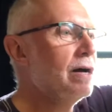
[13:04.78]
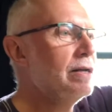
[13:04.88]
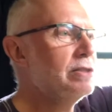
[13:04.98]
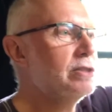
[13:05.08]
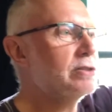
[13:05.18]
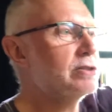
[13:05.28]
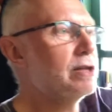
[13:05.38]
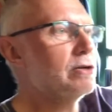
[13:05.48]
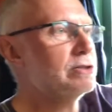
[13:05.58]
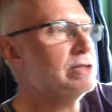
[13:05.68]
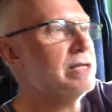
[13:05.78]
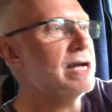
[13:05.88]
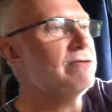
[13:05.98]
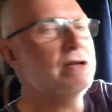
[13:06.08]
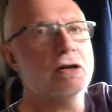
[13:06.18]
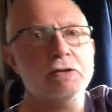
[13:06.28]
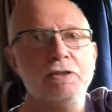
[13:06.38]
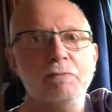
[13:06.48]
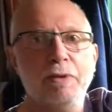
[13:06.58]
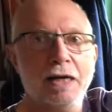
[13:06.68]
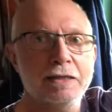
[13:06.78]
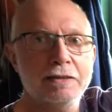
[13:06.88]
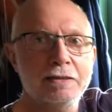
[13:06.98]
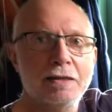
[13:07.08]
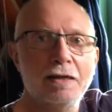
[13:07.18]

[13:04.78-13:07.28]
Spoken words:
and it just slots in there and locks in place.